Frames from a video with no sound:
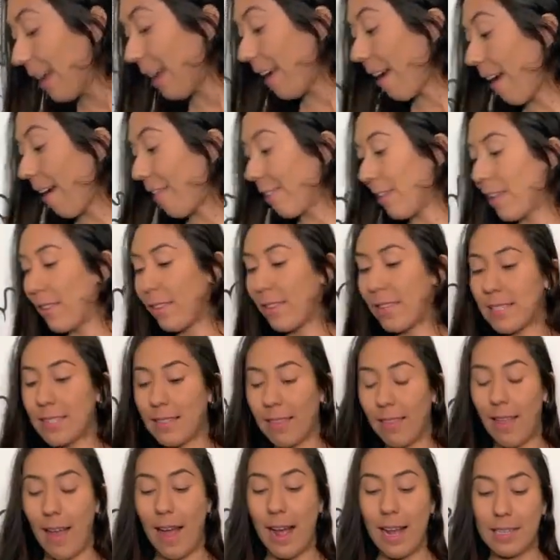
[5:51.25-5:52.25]
And then this
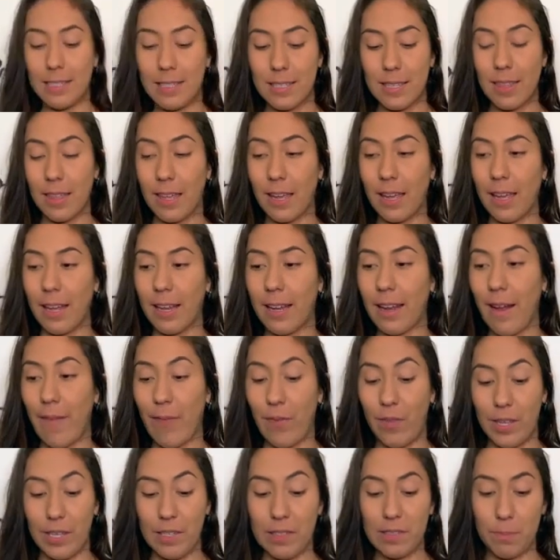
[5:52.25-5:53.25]
last thing
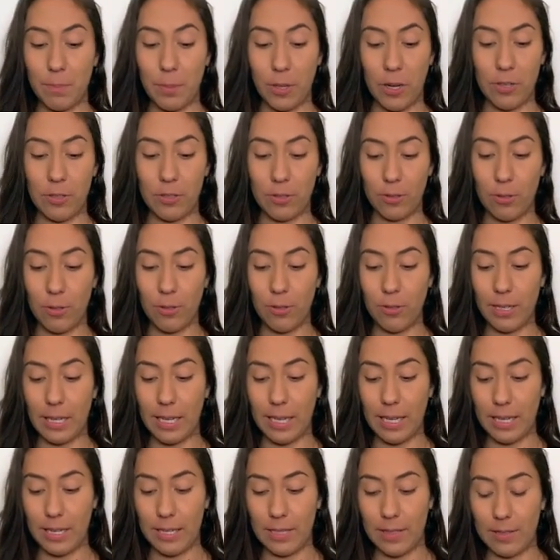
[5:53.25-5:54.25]
in this bundle
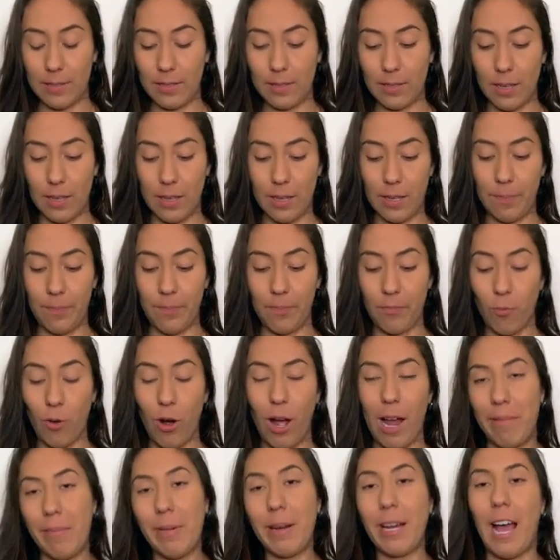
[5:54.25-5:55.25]
is, well,
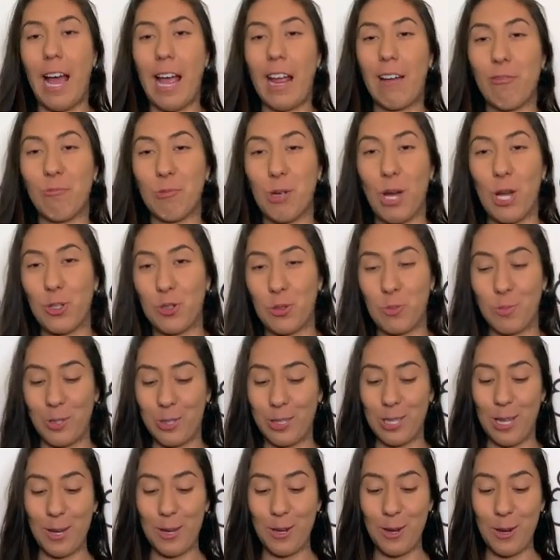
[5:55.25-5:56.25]
I mean, I
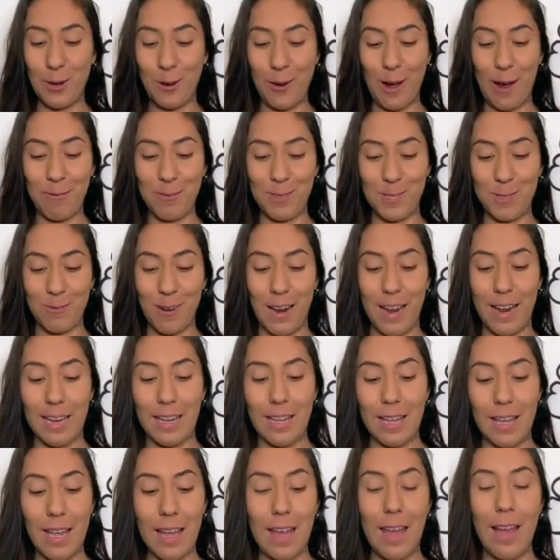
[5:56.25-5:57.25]
100% knew I was right.